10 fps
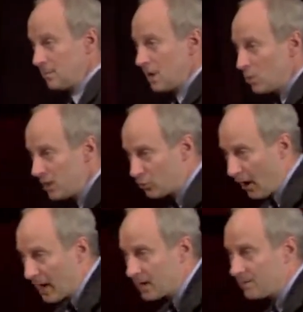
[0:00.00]
We
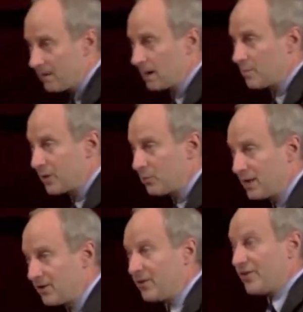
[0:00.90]
try to develop the
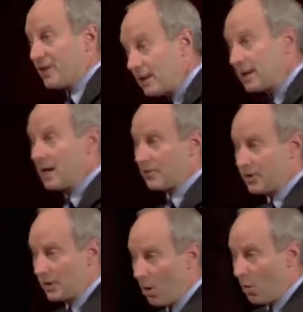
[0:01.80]
reasons that lead us
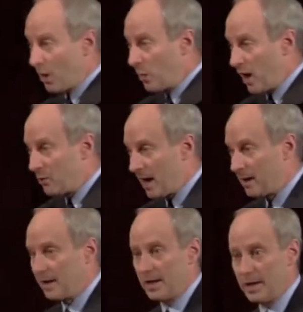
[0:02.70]
to go one way
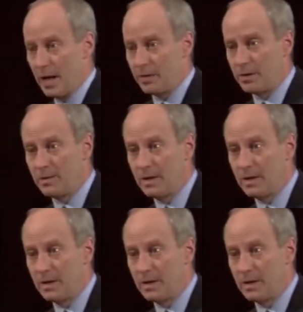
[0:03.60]
rather than another.